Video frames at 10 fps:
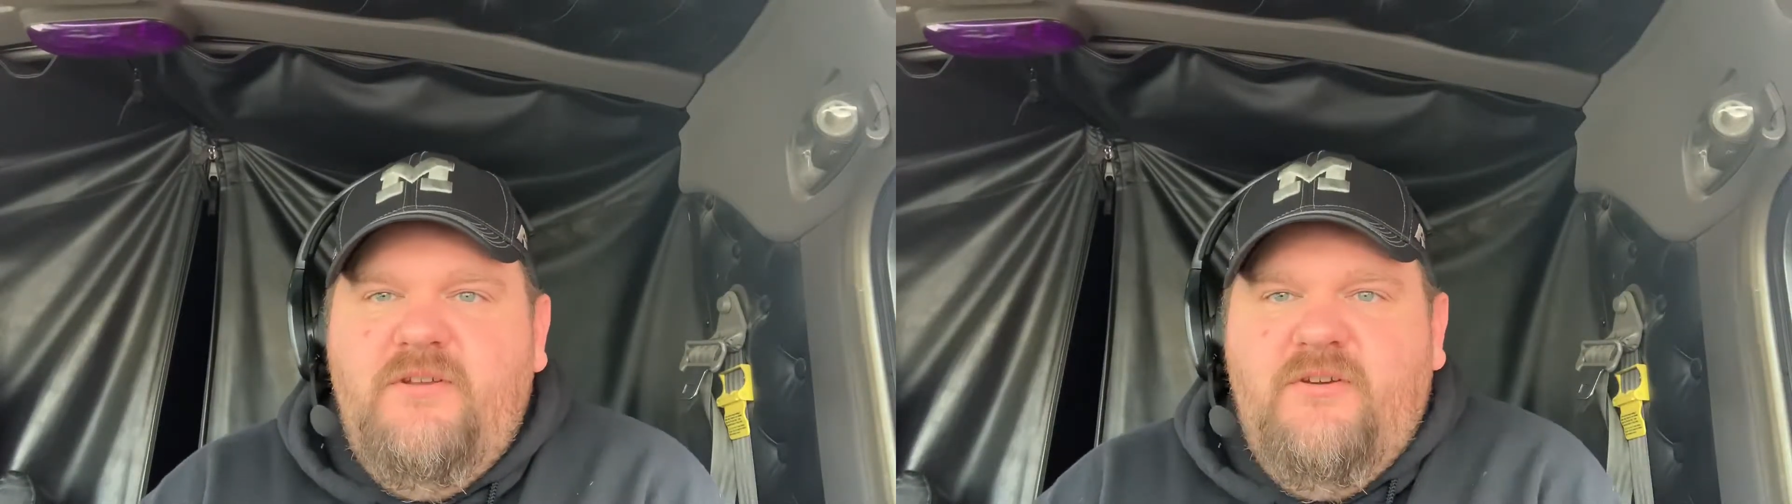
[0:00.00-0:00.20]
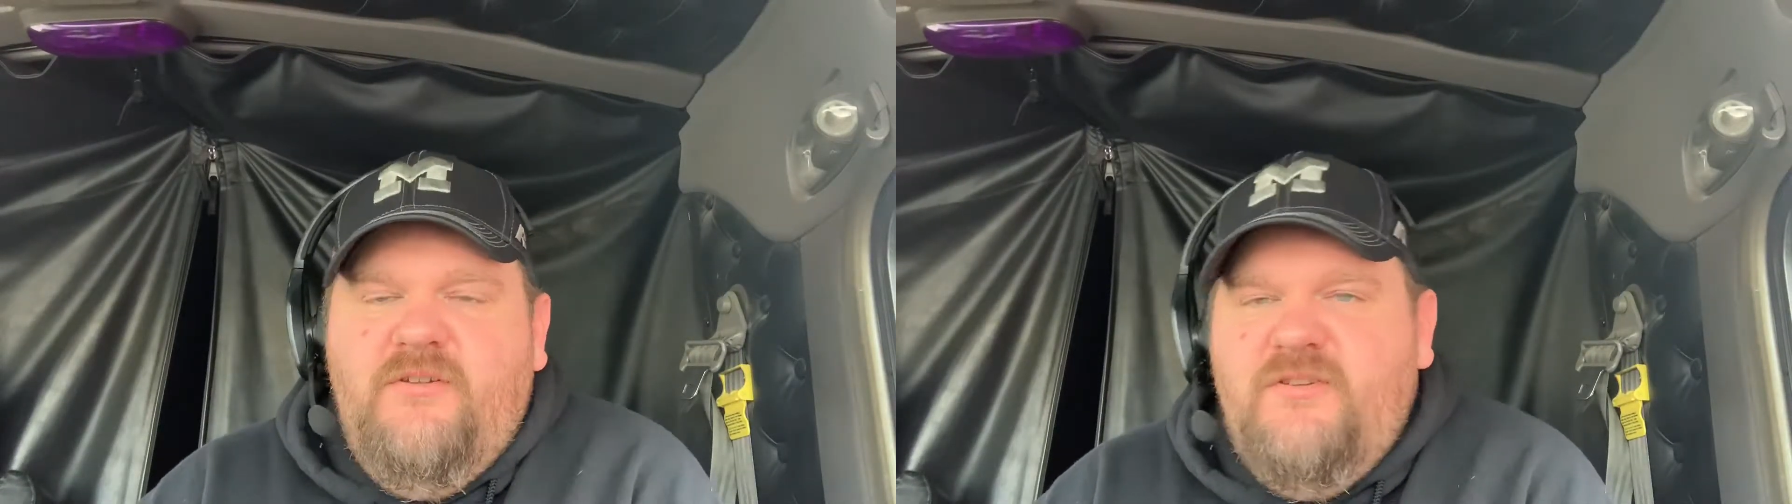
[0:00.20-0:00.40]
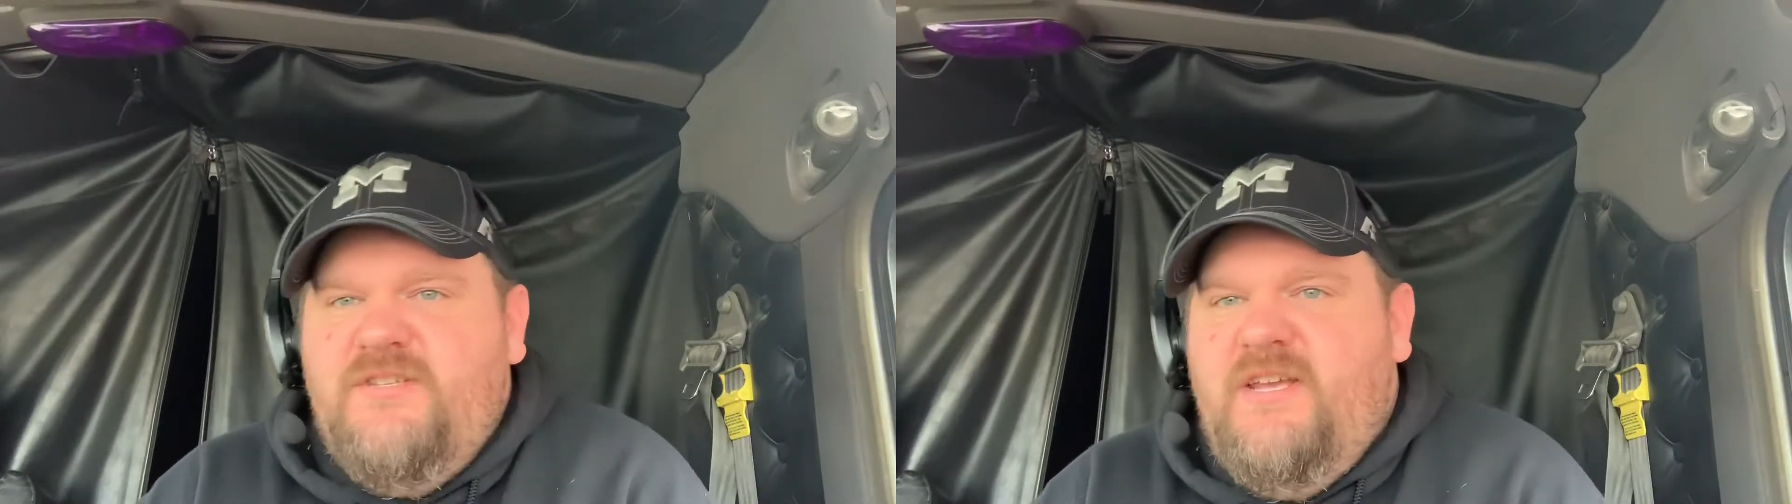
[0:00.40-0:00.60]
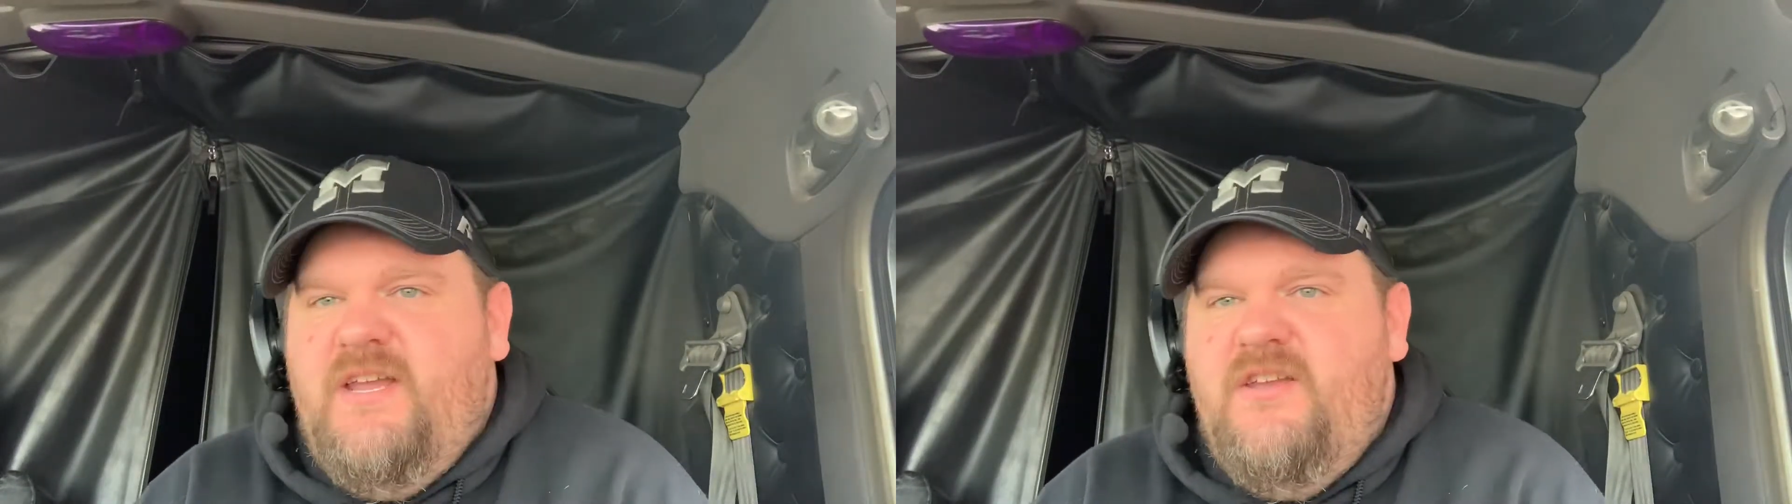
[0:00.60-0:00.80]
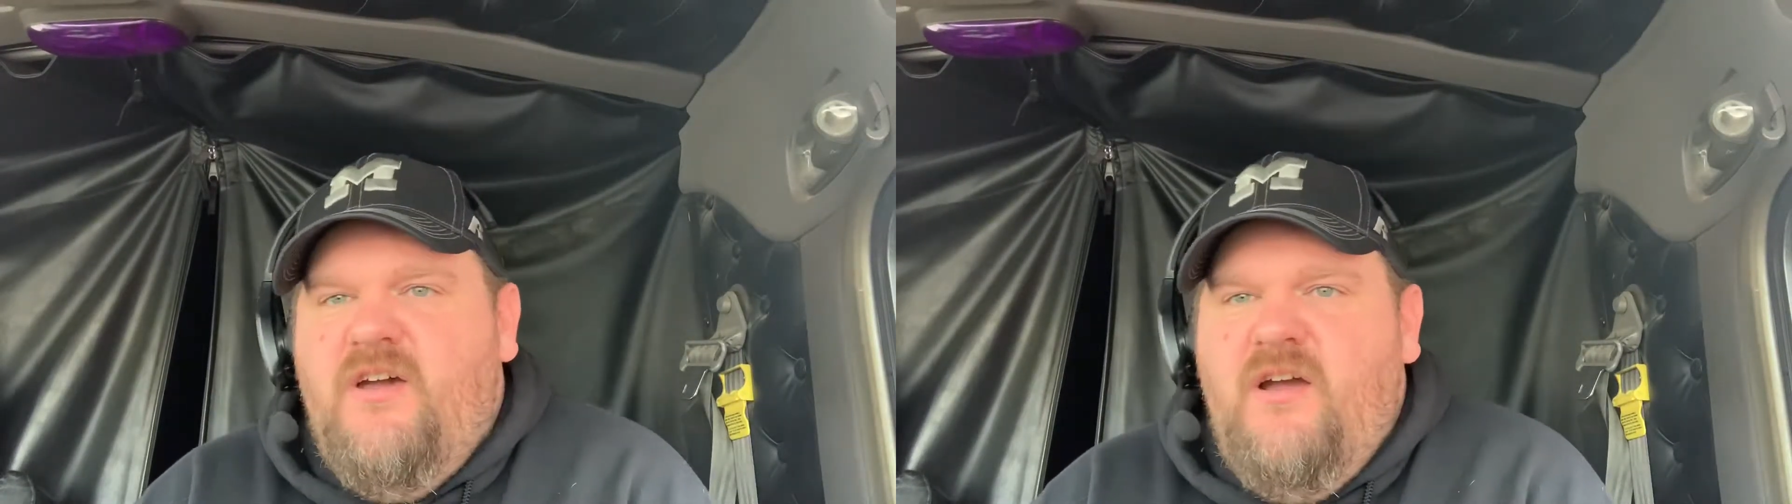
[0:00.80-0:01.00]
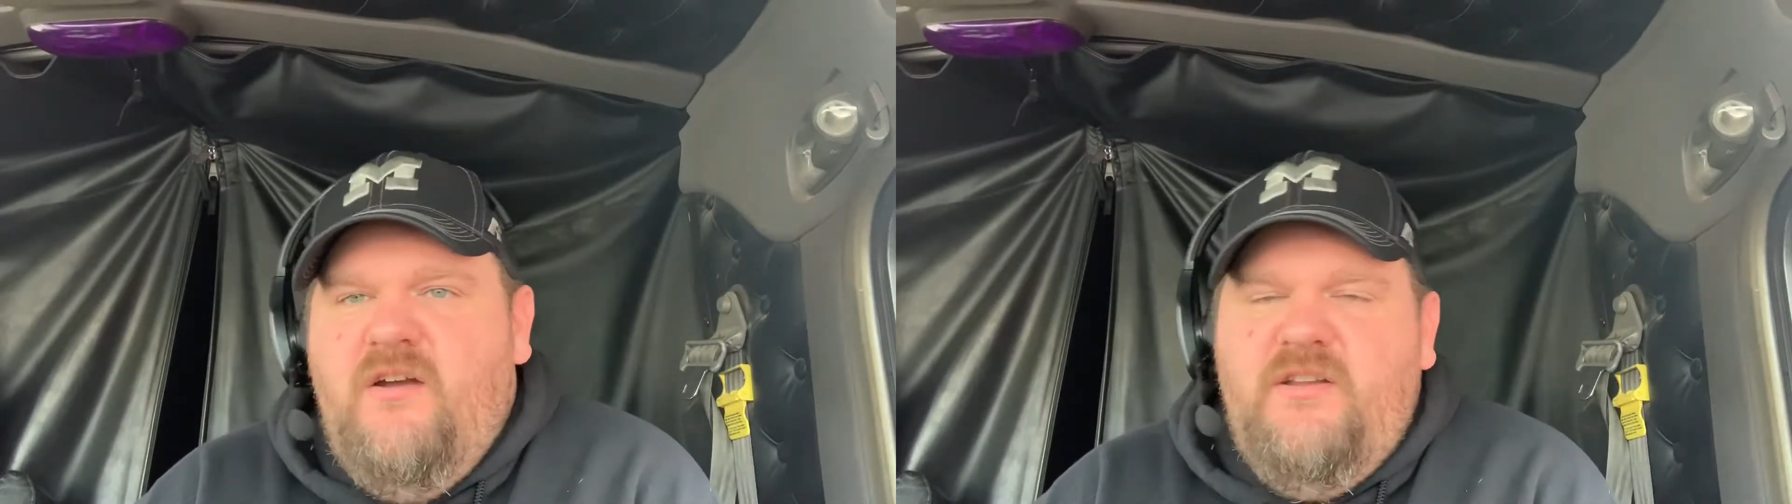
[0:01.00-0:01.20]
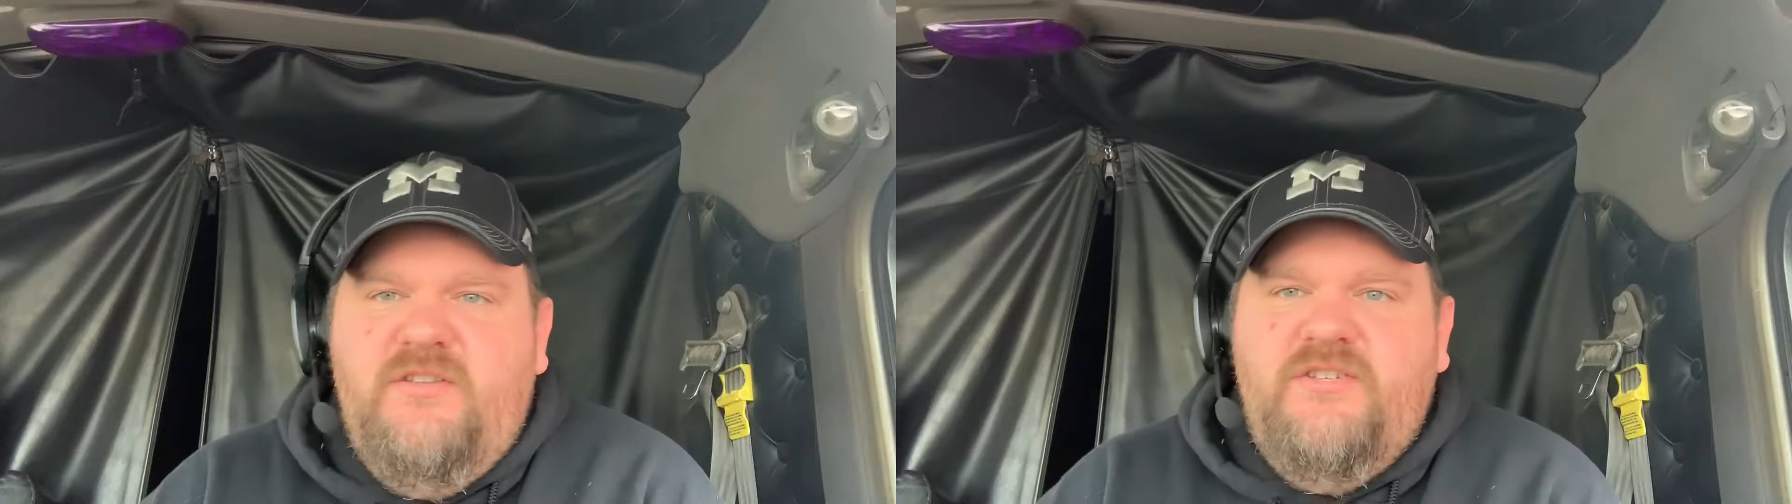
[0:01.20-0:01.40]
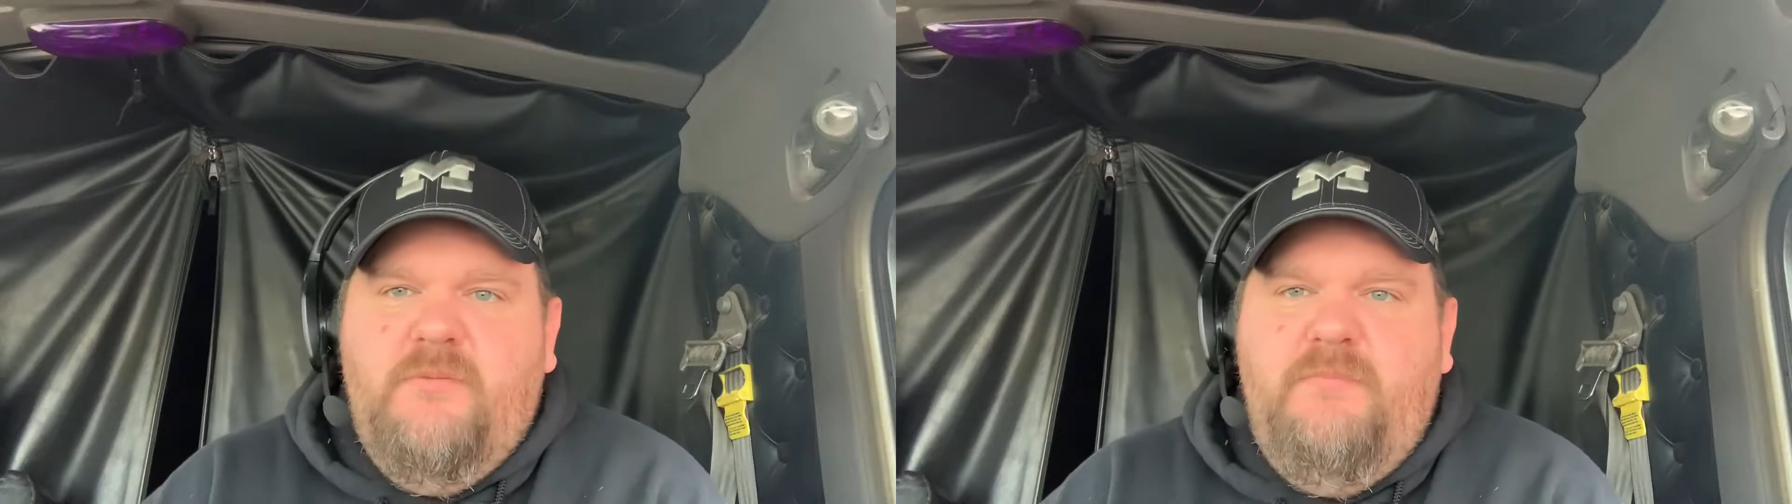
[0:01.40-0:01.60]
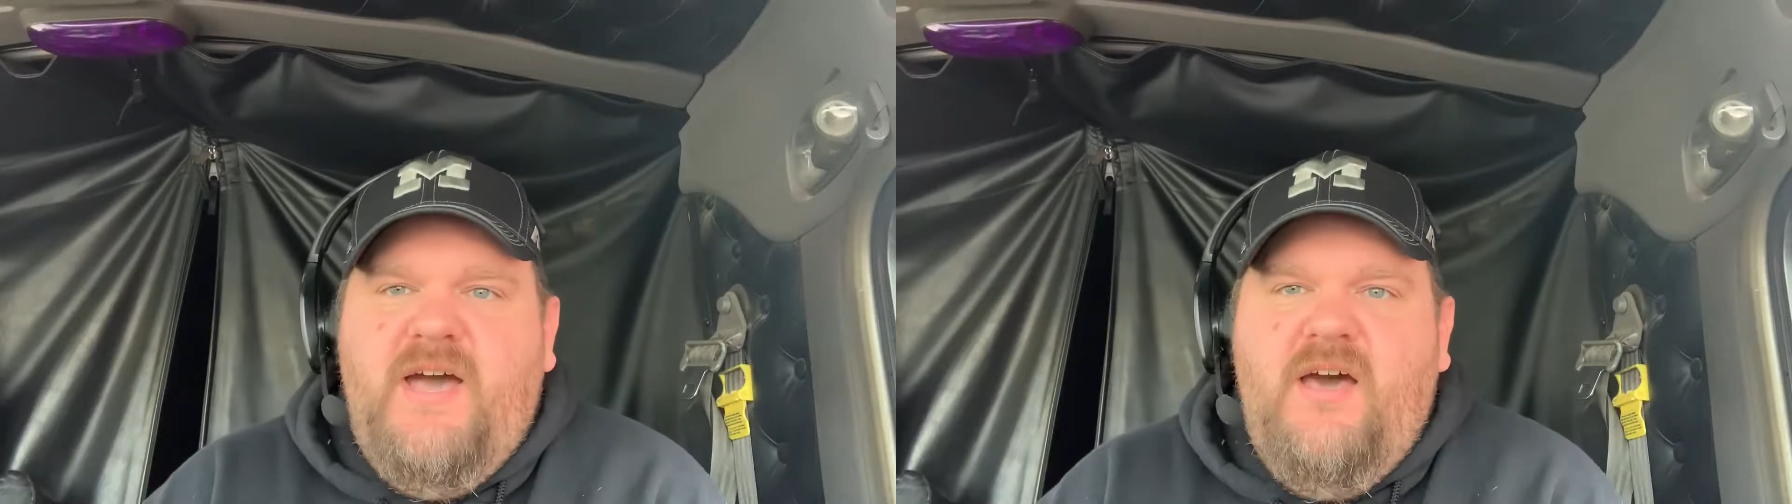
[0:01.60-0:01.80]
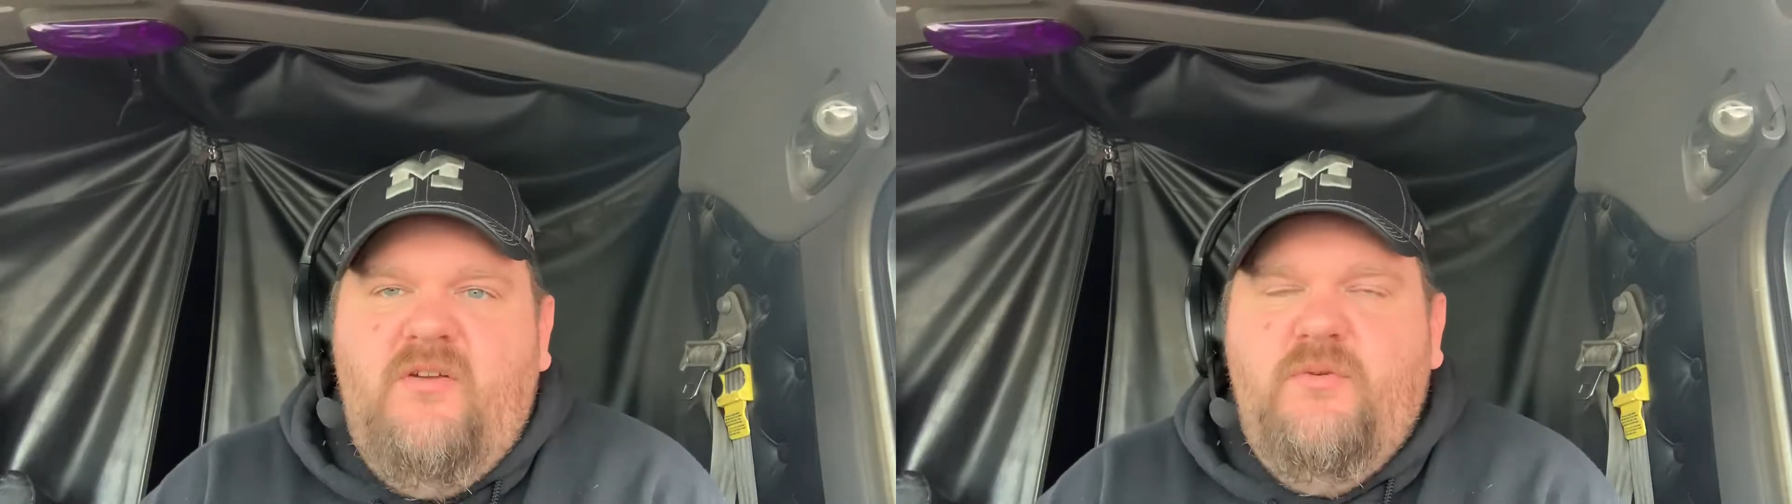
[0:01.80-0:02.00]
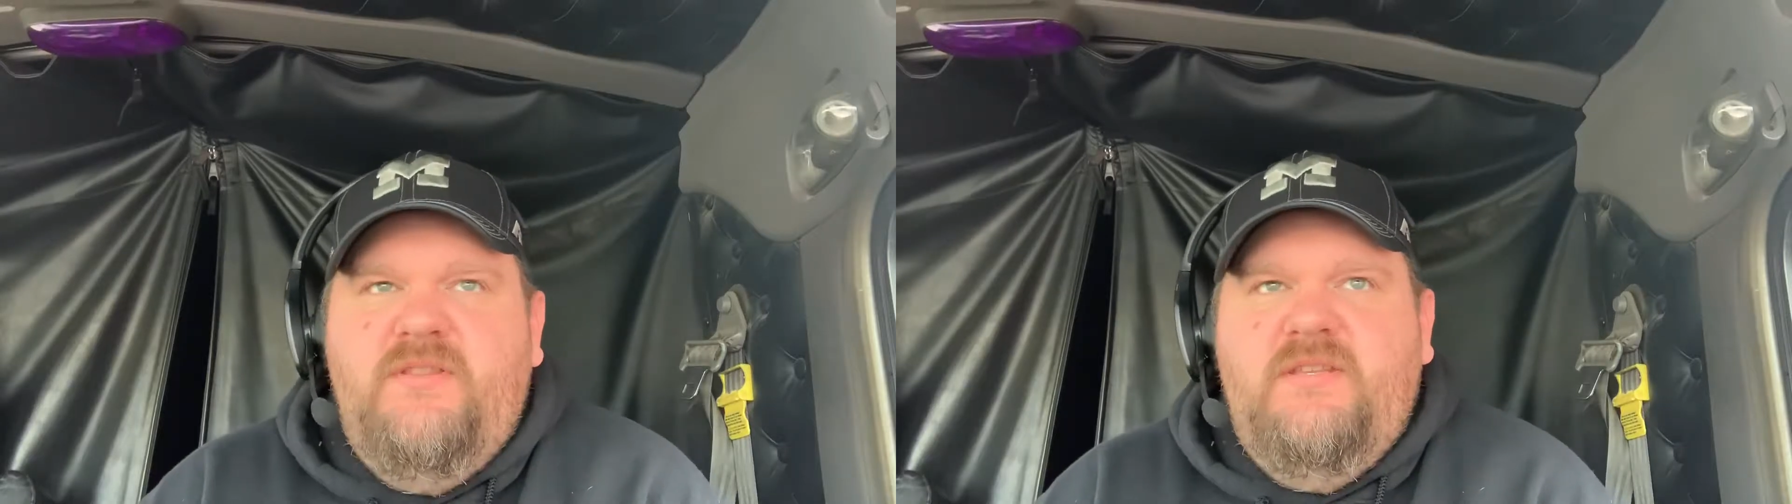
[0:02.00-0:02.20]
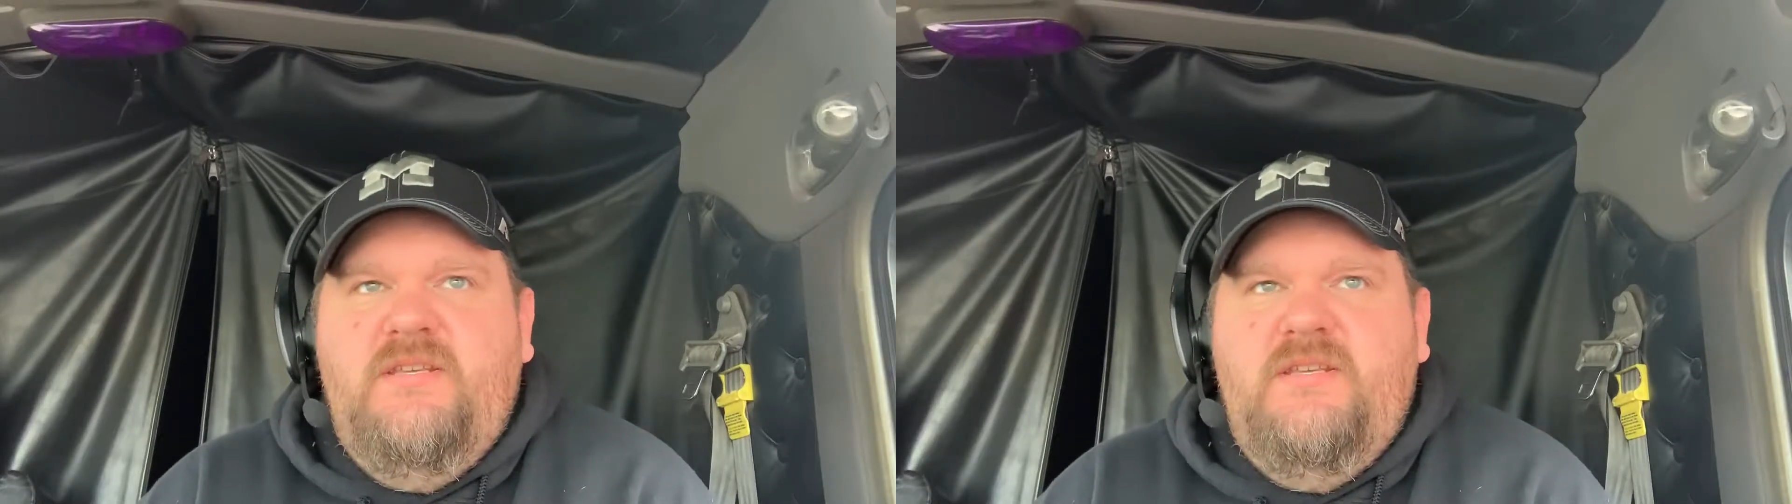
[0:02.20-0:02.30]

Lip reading: You go to your sand yard. You jump out with